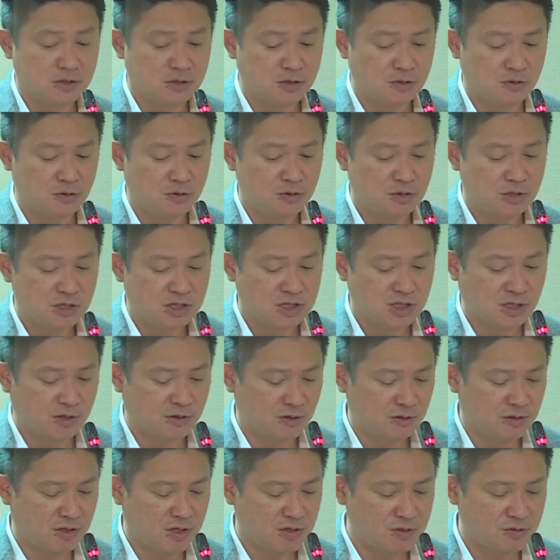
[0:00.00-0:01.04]
to
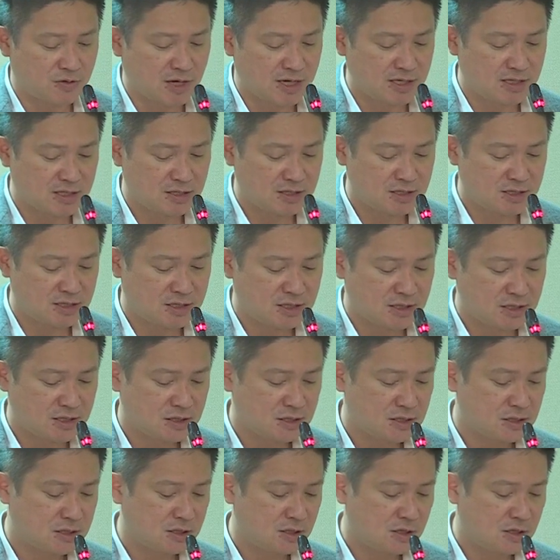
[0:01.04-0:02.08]
security threats.